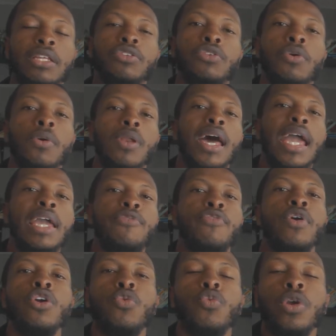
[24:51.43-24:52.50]
in your
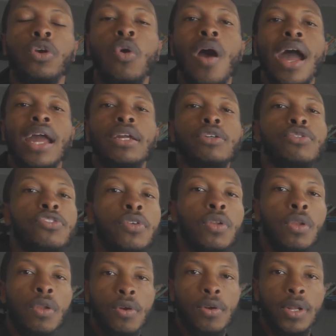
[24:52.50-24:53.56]
life requires
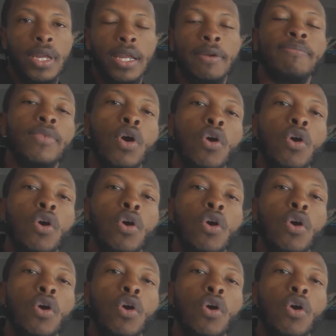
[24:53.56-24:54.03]
learning.